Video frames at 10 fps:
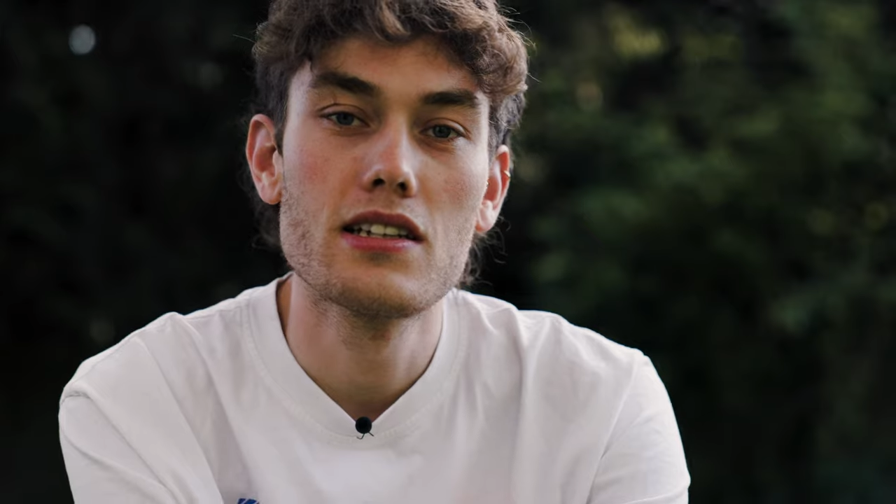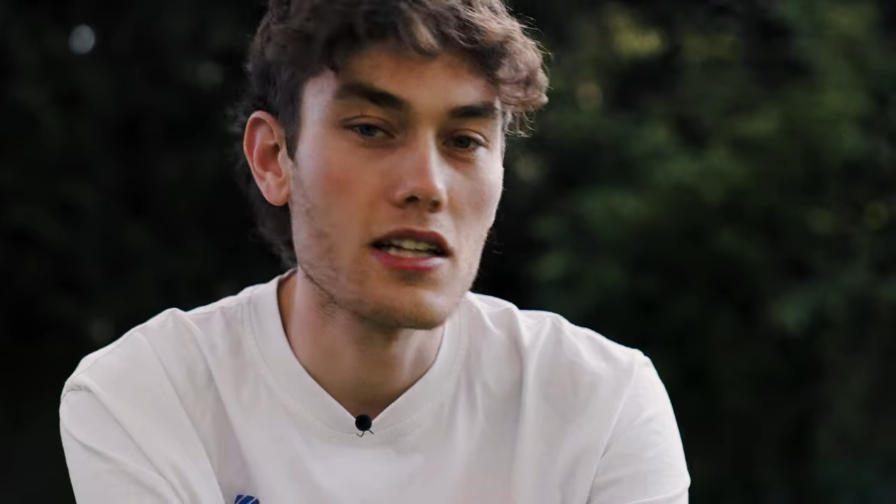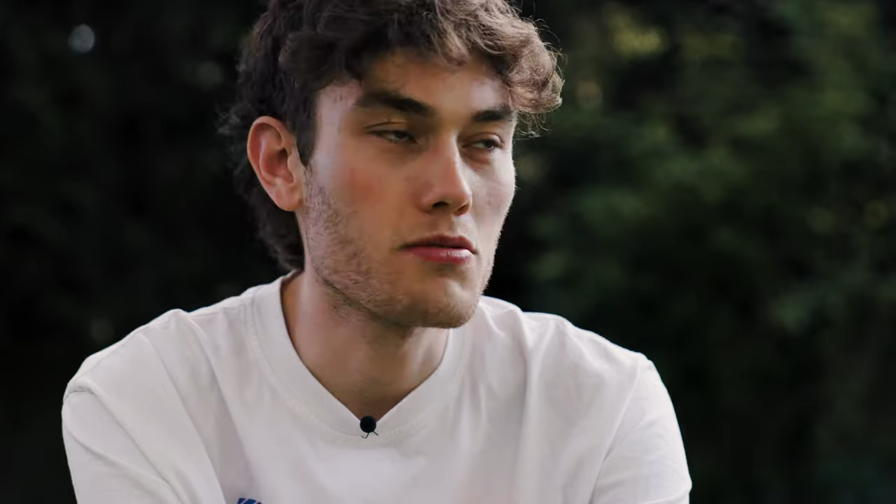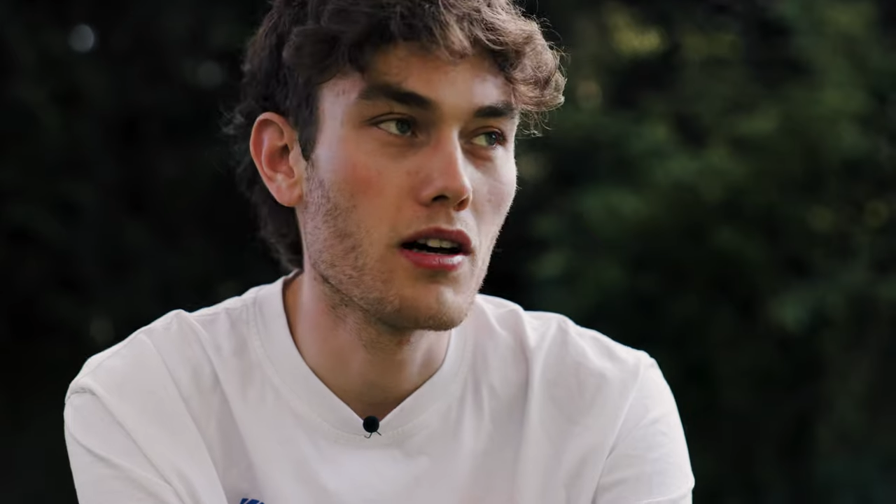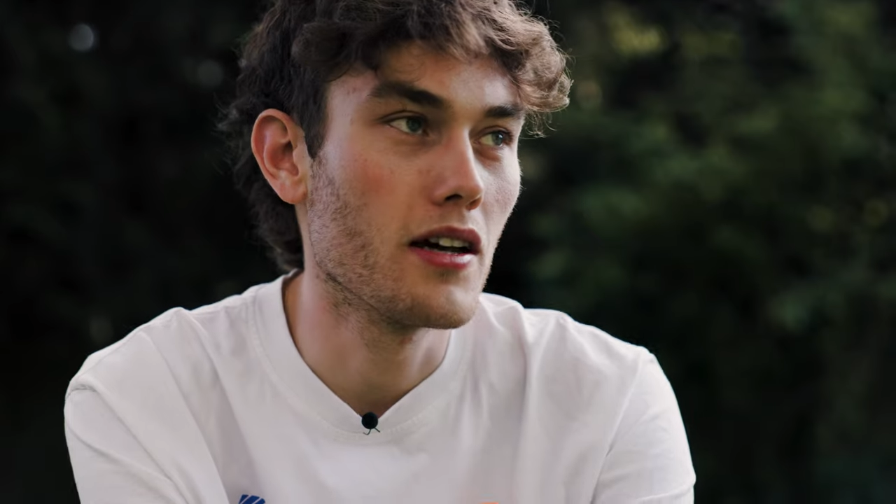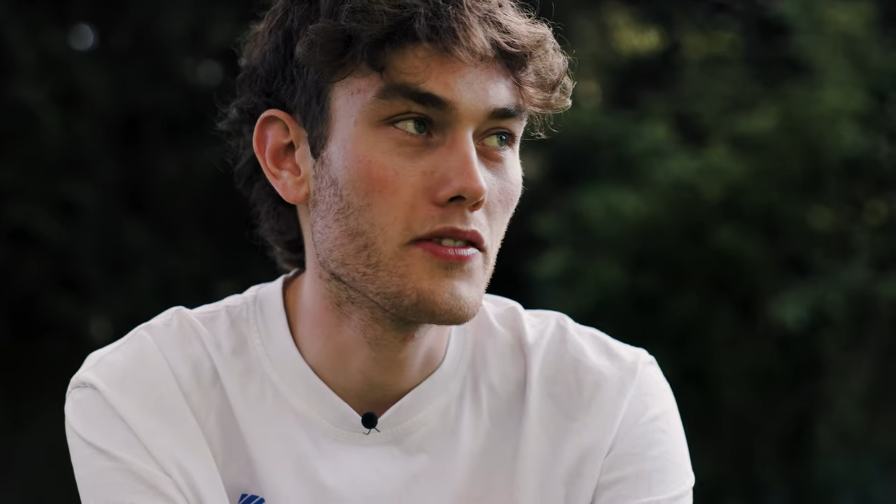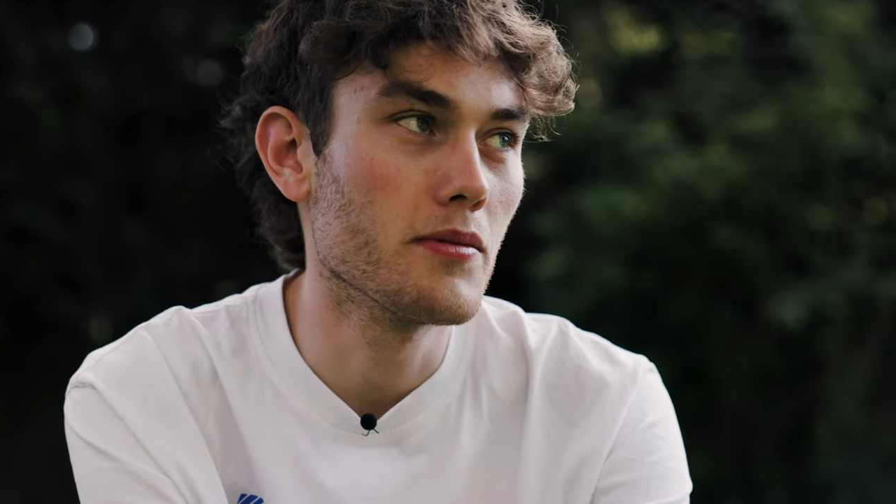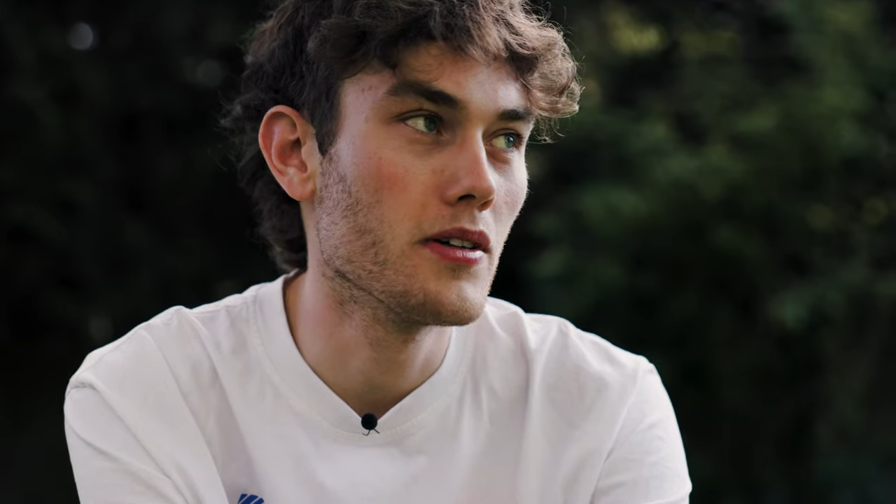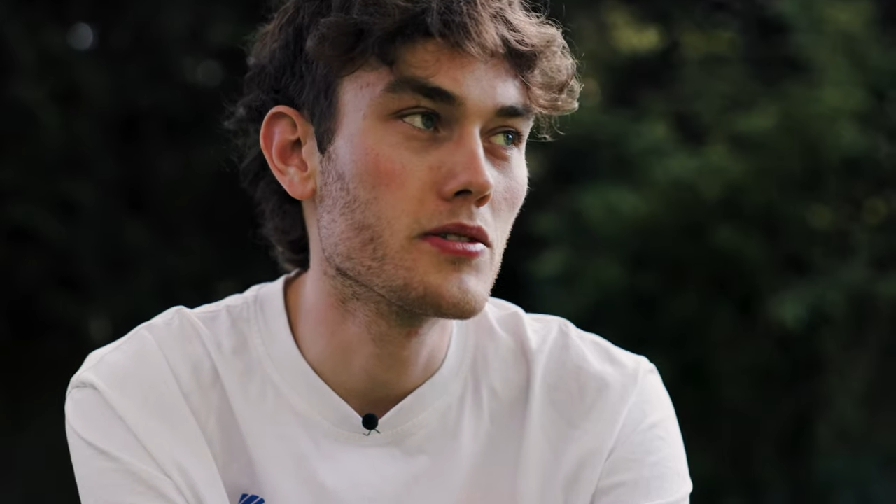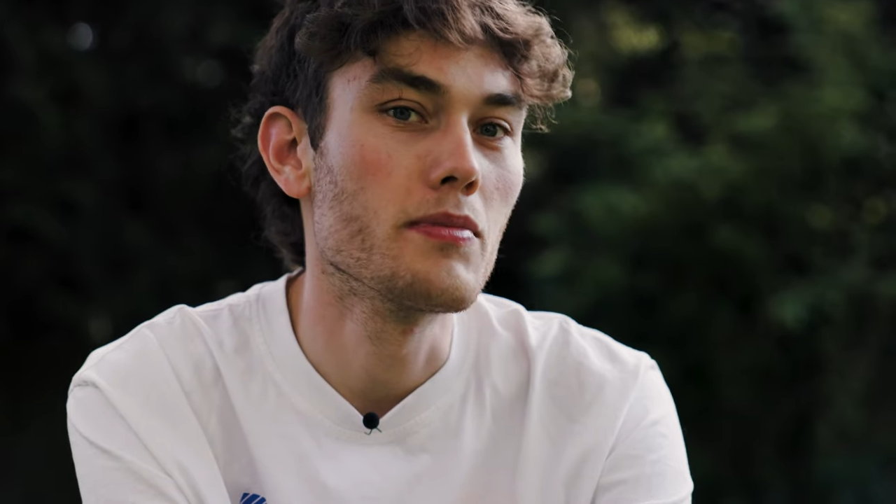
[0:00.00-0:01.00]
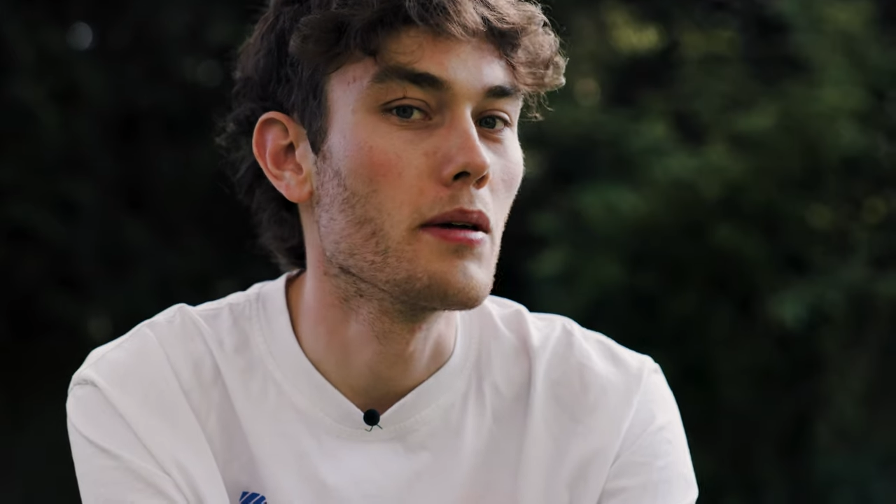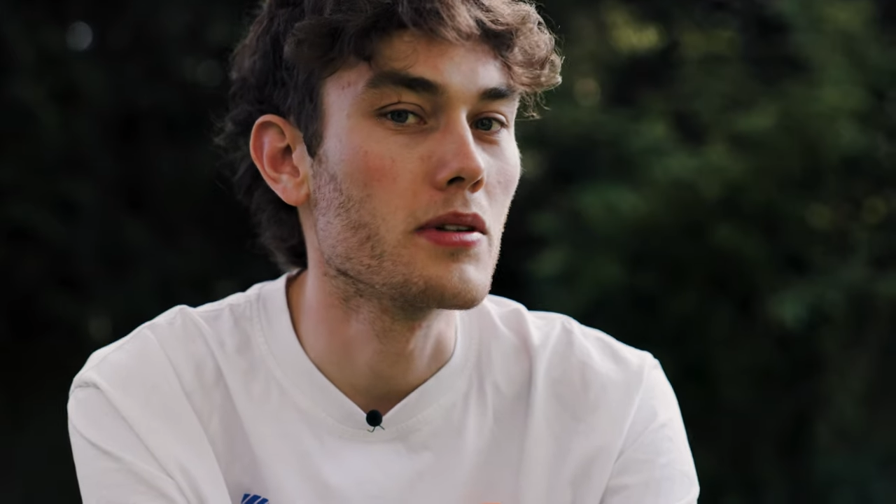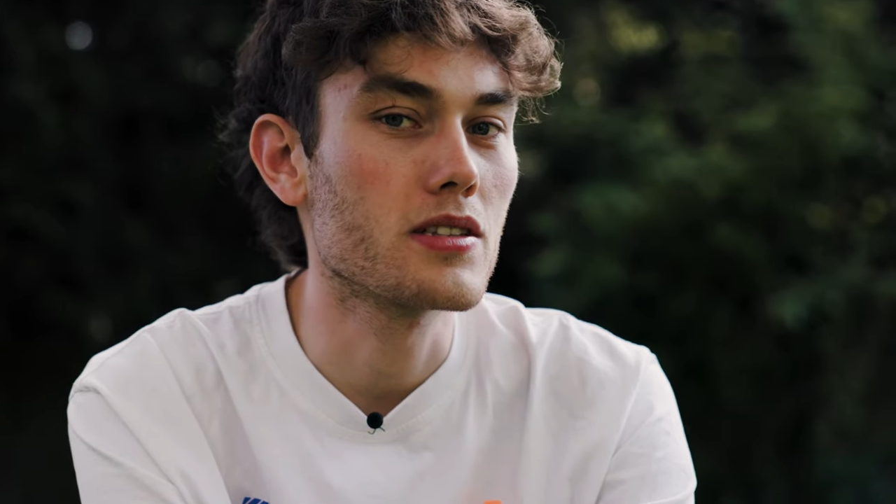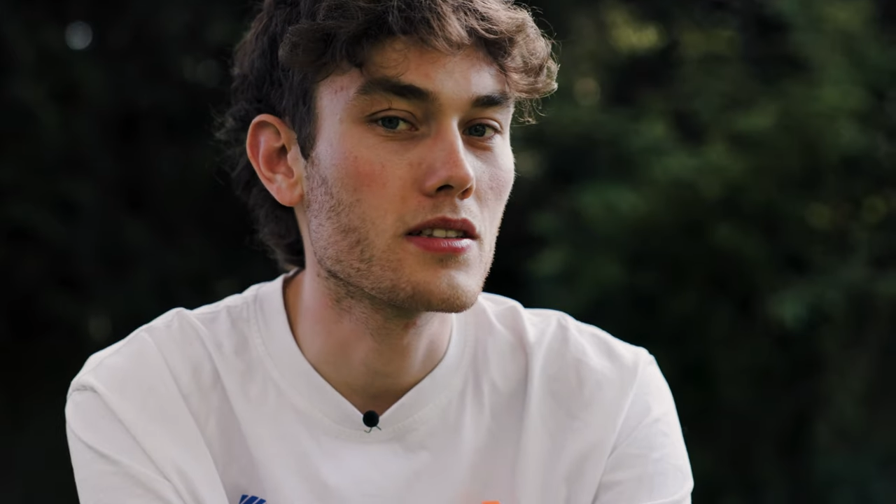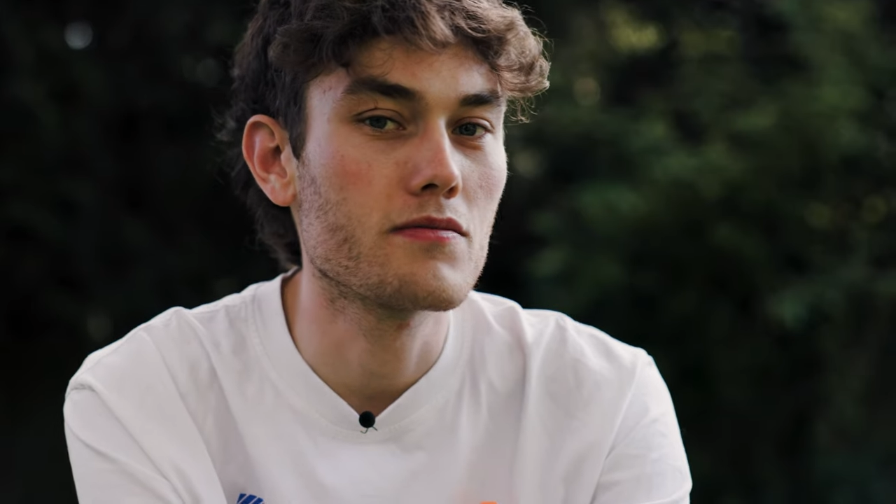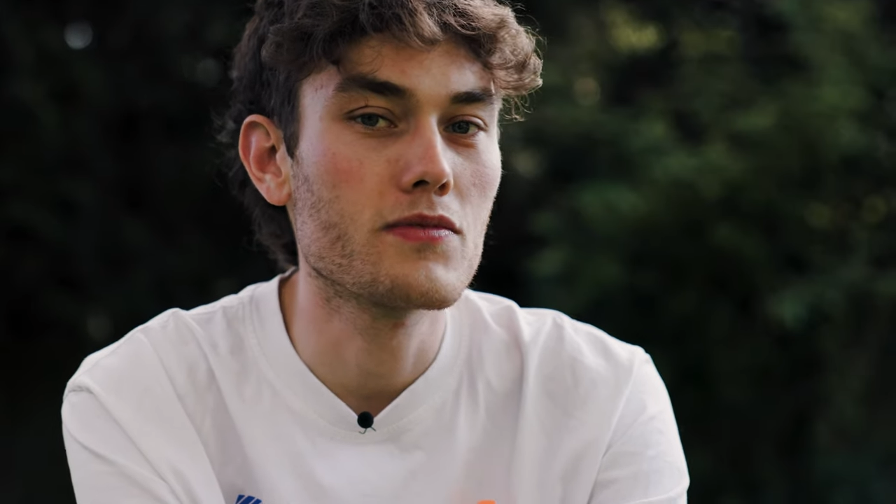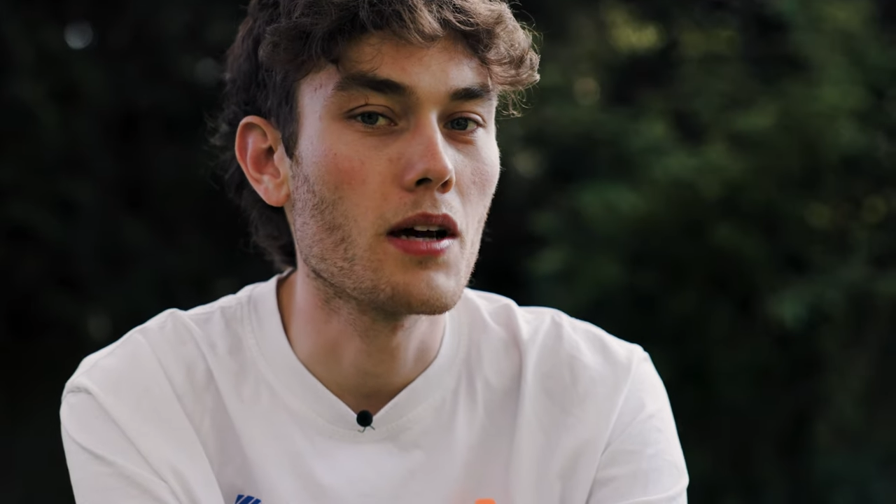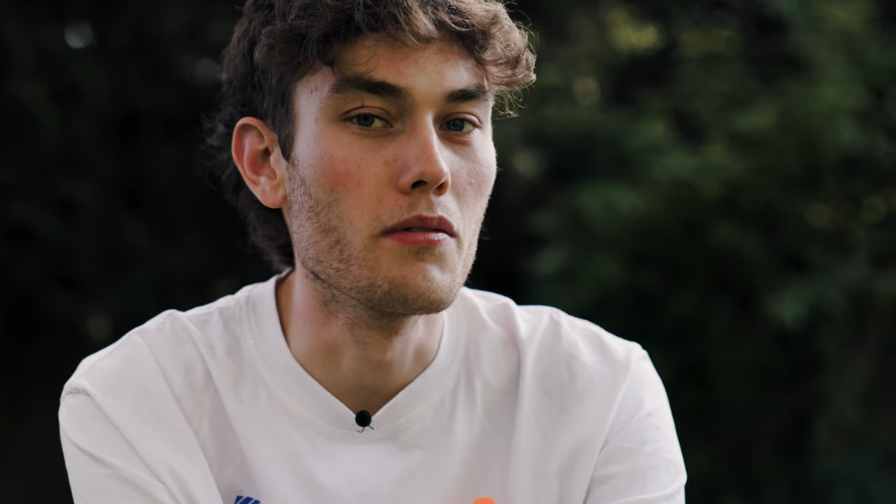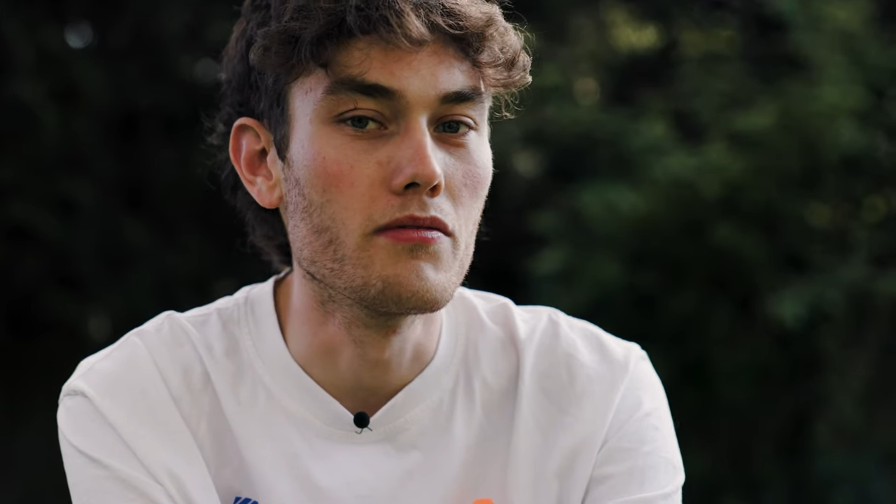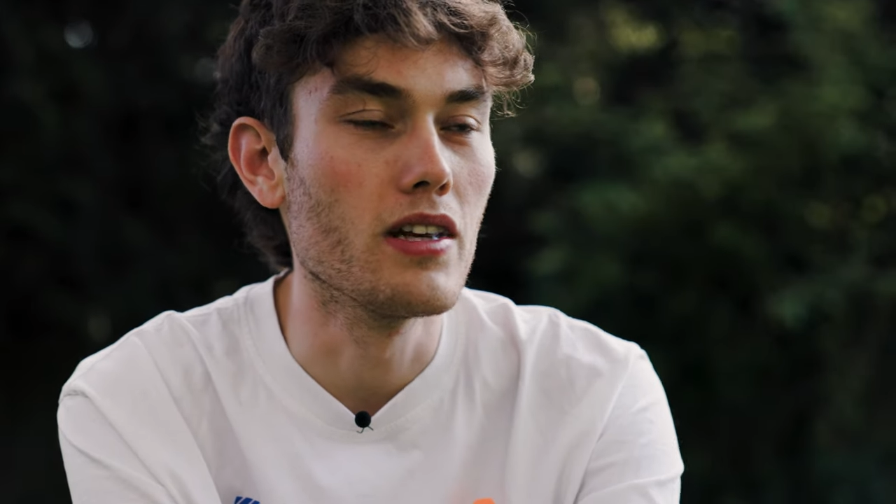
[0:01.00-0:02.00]
That's what I love the most. Maybe it's
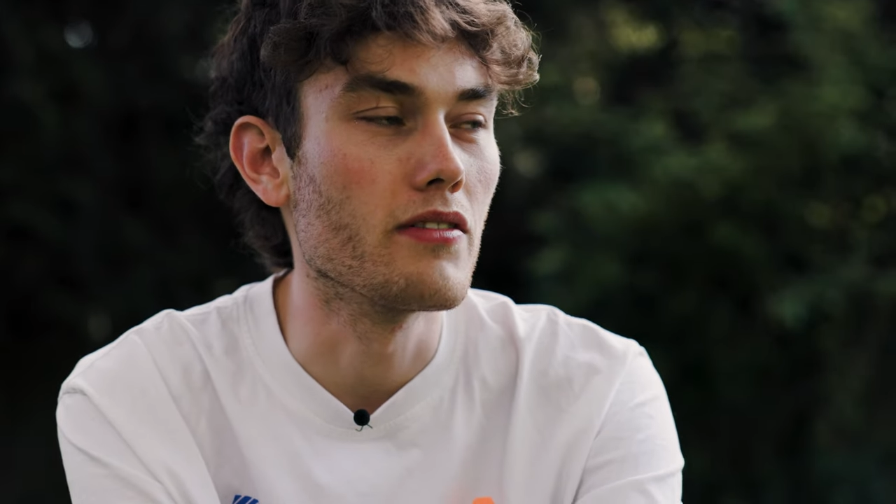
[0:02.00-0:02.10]
coming,